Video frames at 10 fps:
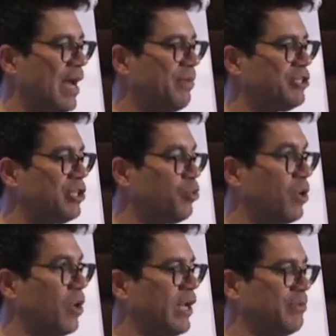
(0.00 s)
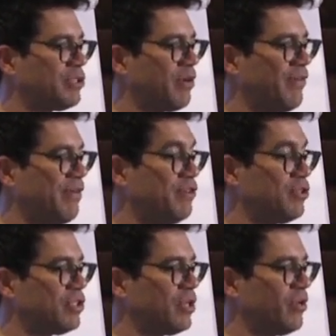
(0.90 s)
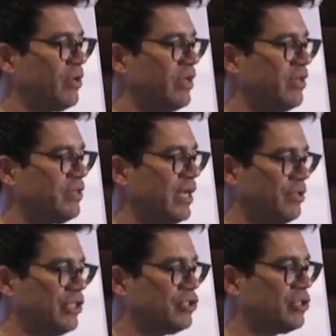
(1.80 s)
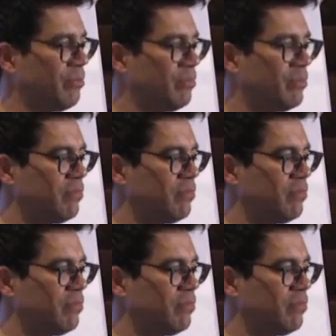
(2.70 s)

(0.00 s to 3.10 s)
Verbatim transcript: I bet you they weren't on Amazon five years ago. They were just some